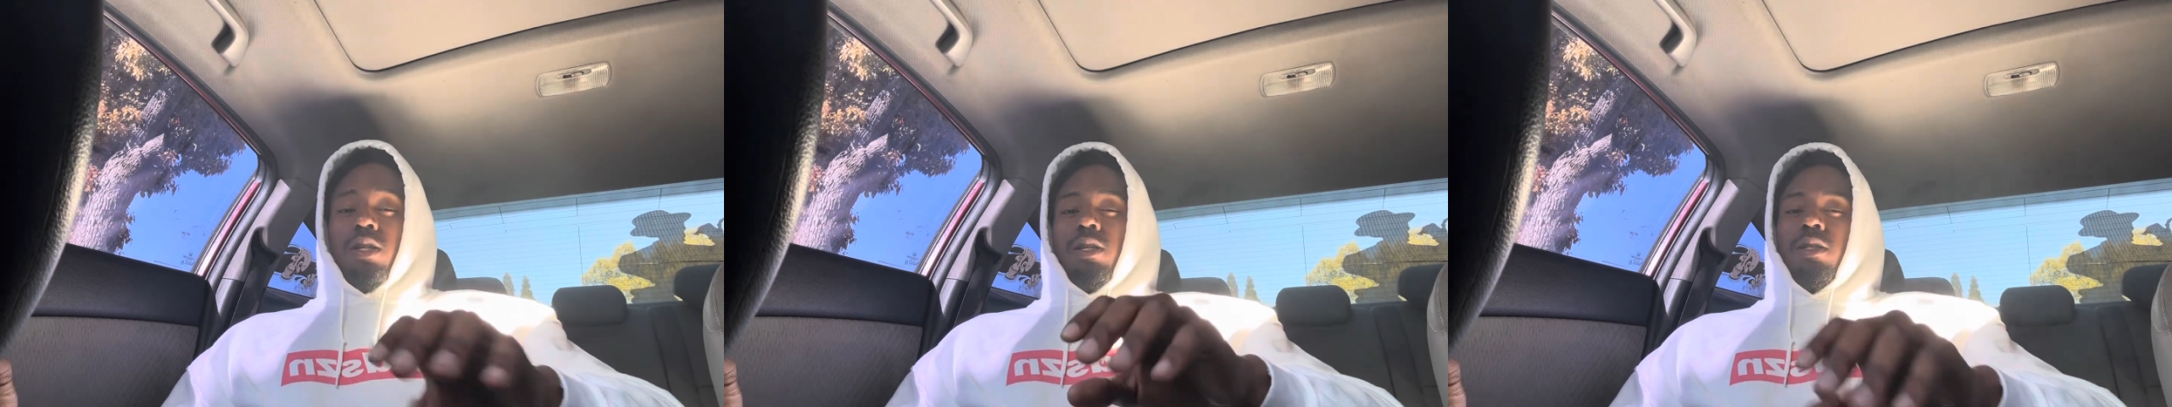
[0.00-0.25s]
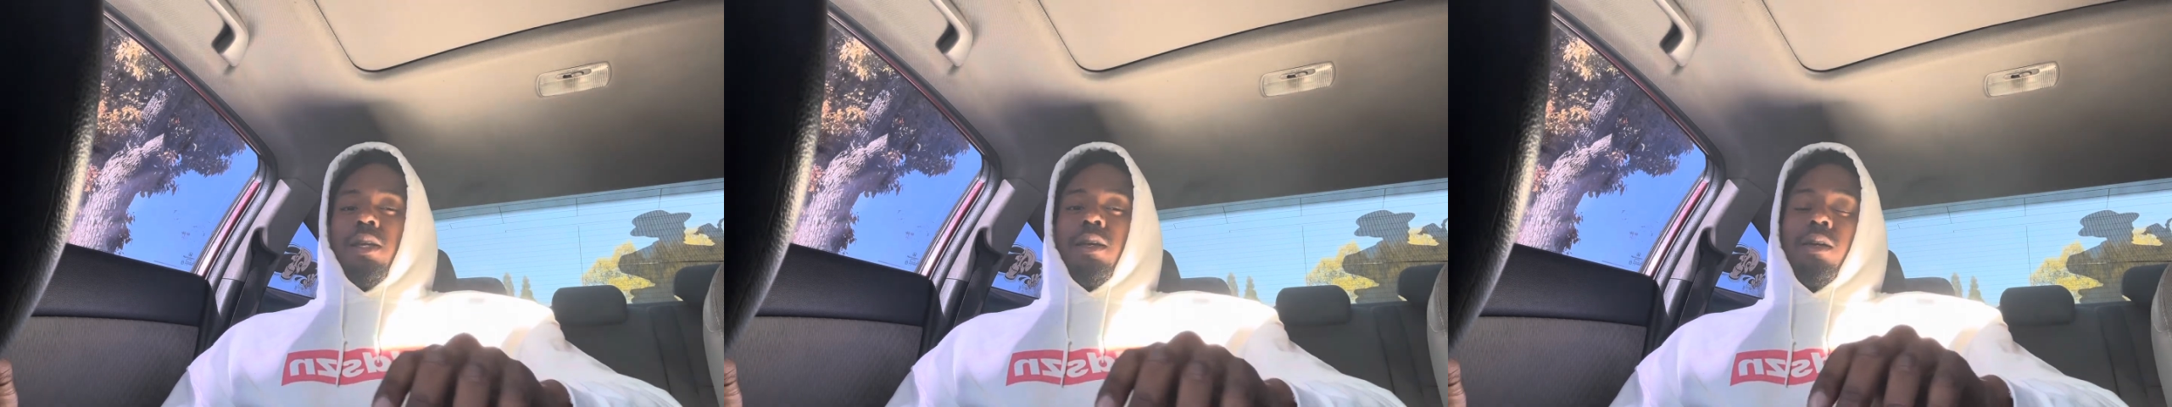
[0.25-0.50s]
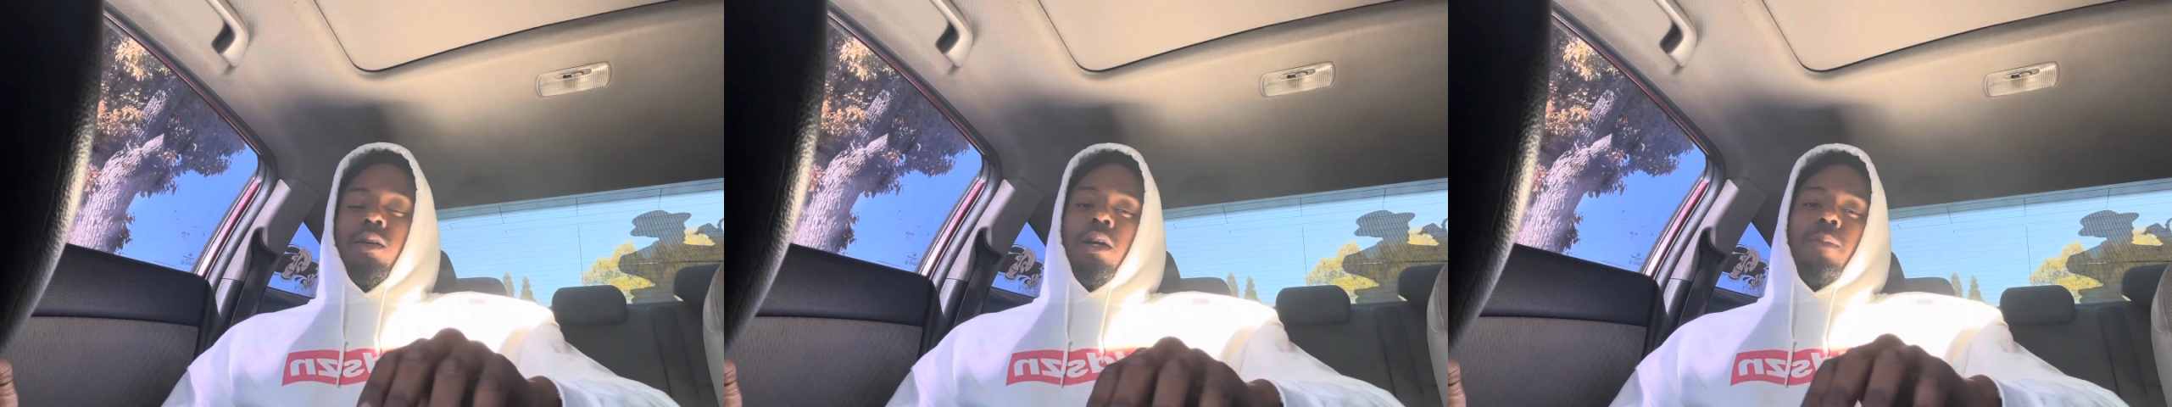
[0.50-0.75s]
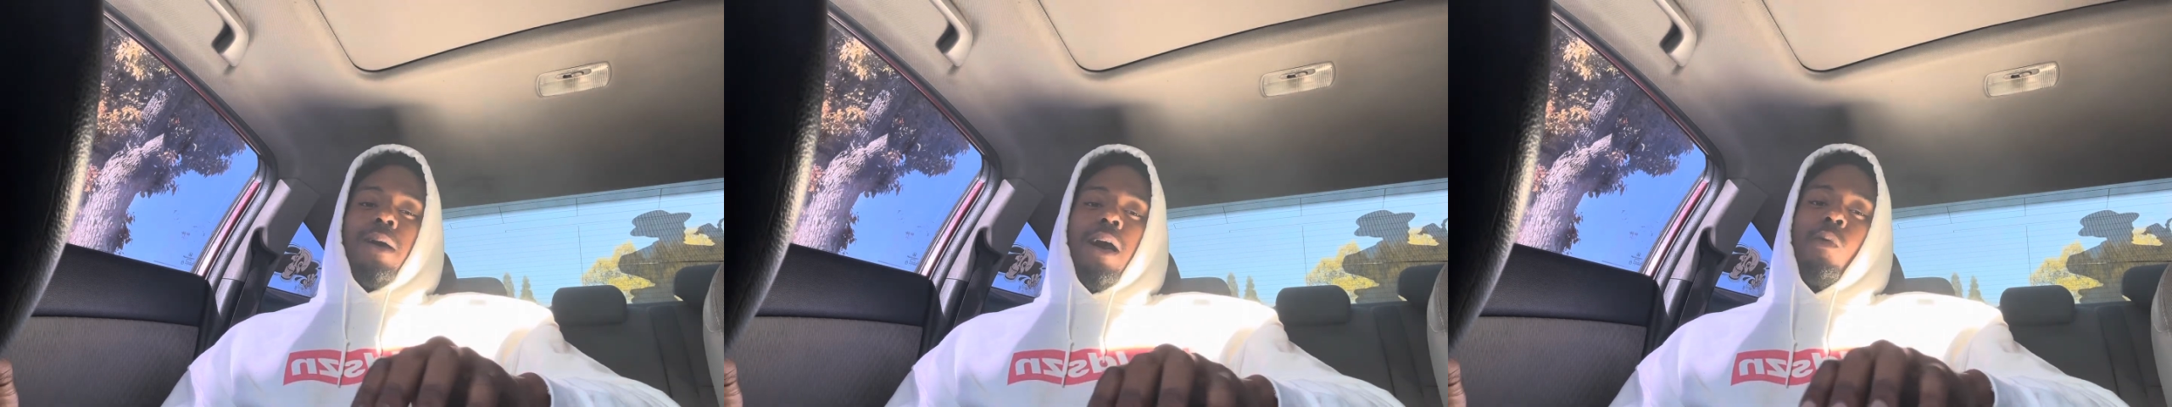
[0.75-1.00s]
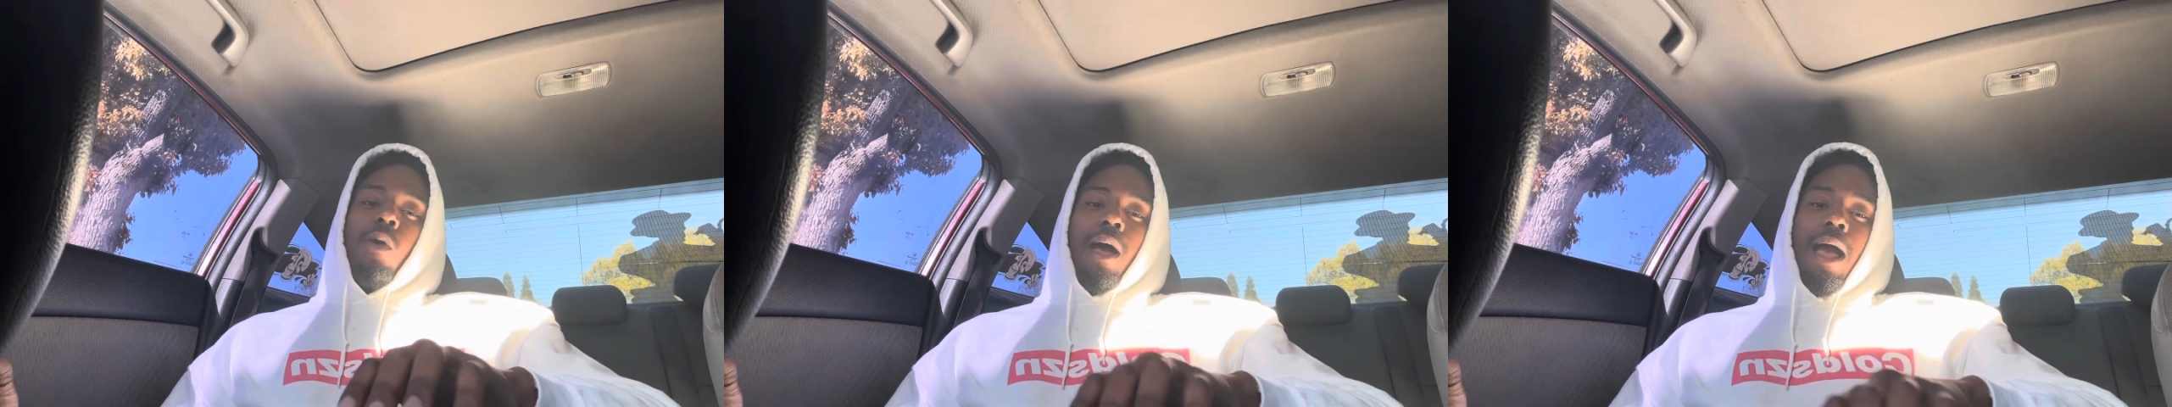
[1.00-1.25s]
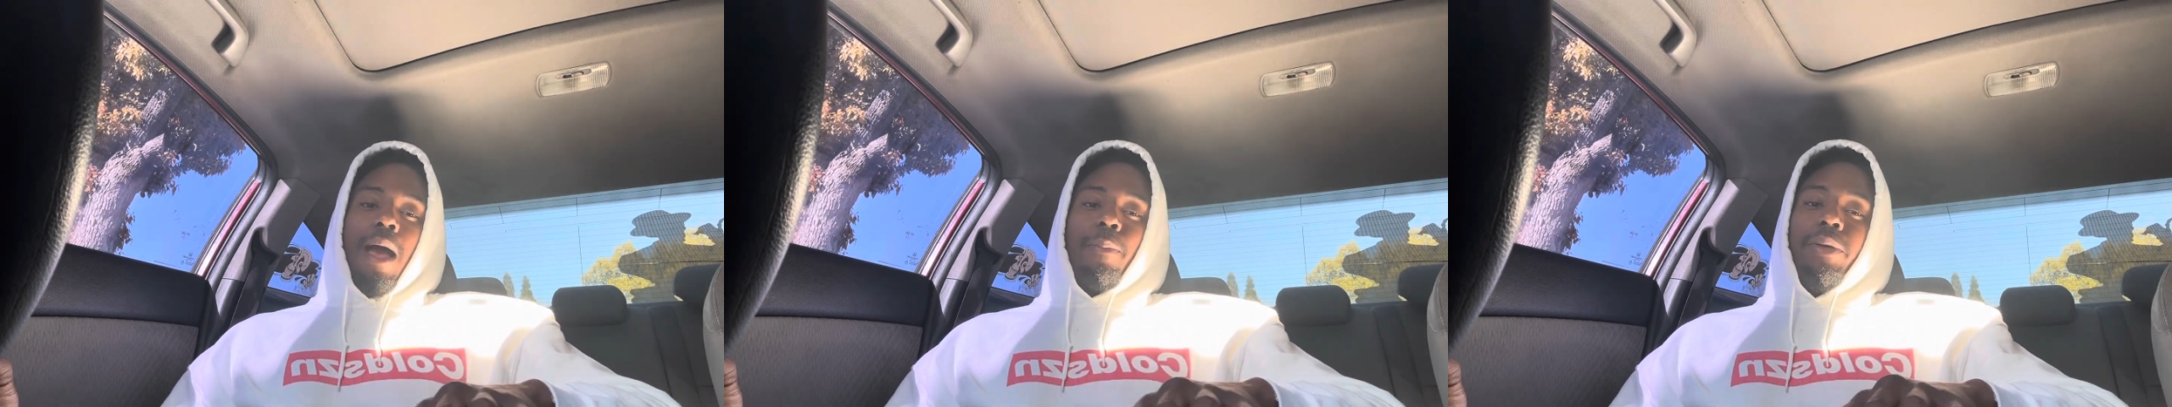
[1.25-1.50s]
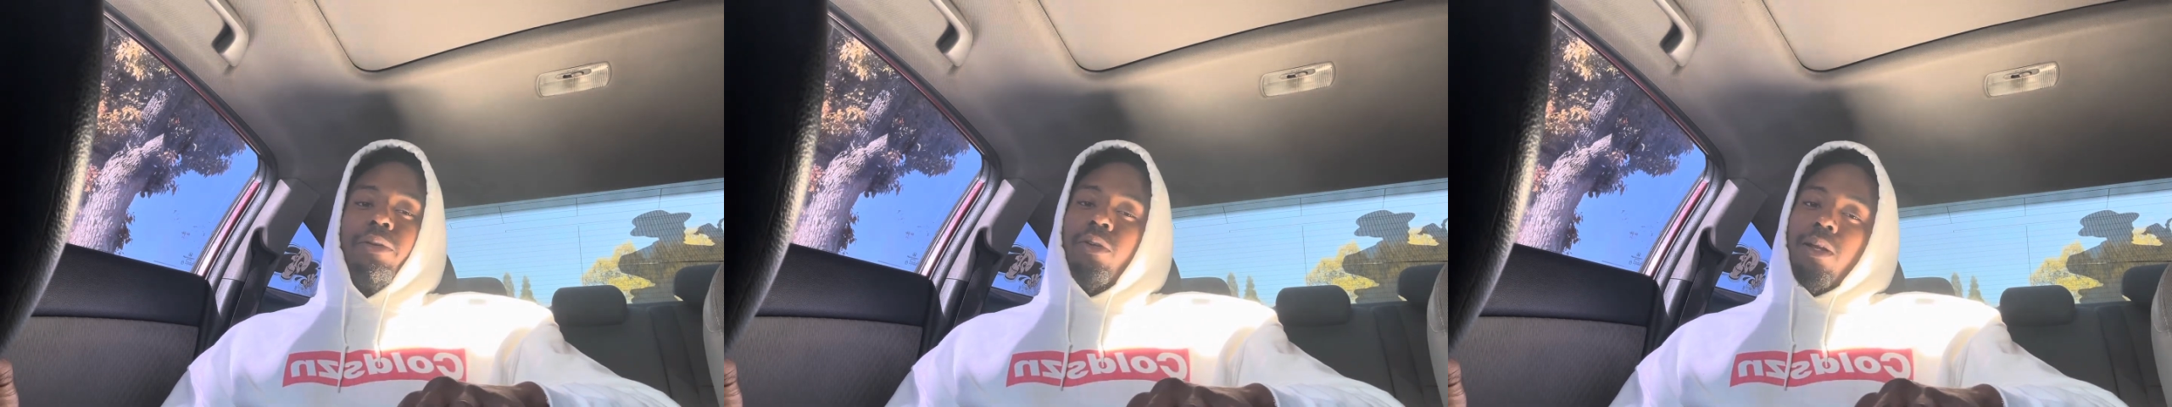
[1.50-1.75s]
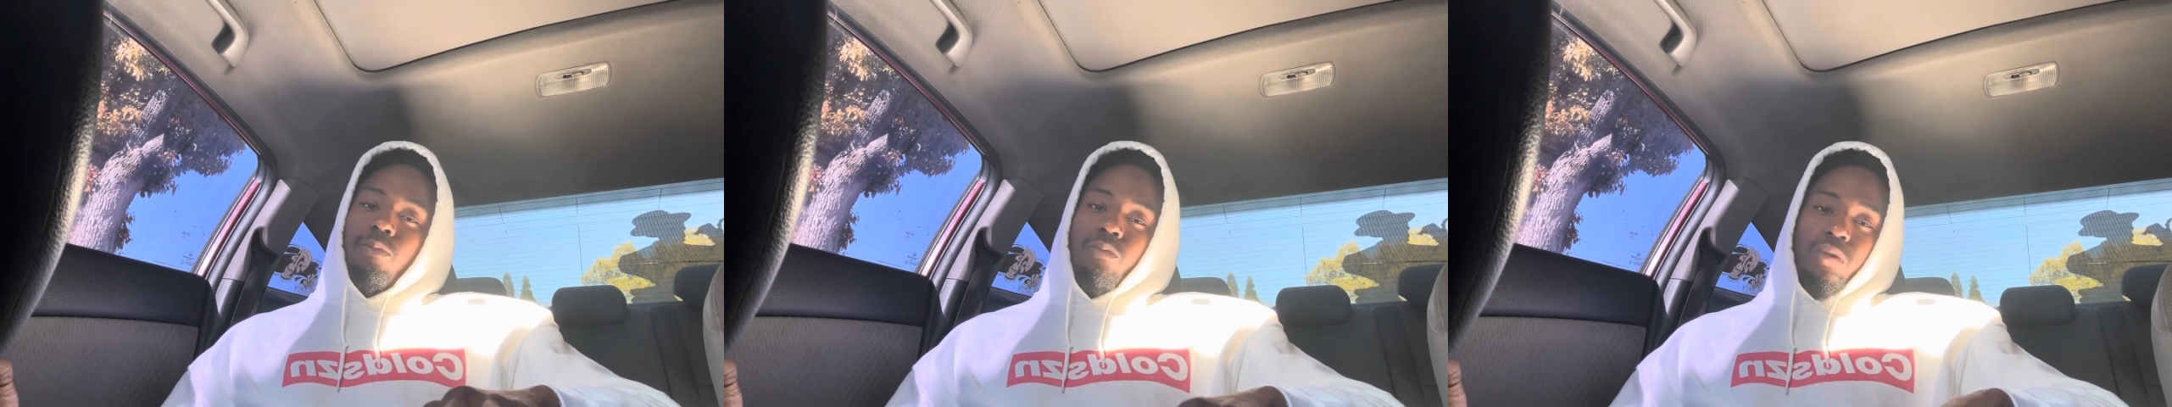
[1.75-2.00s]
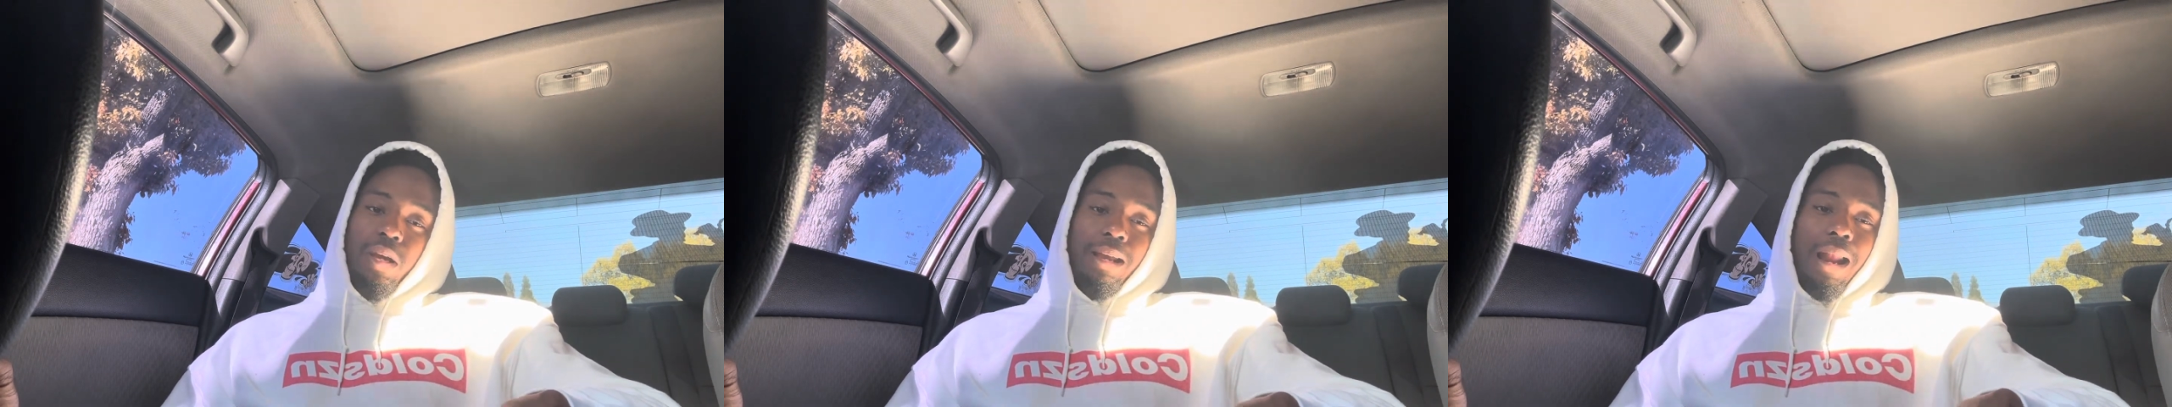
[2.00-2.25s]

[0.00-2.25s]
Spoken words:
detail about what happened, you know what I'm saying?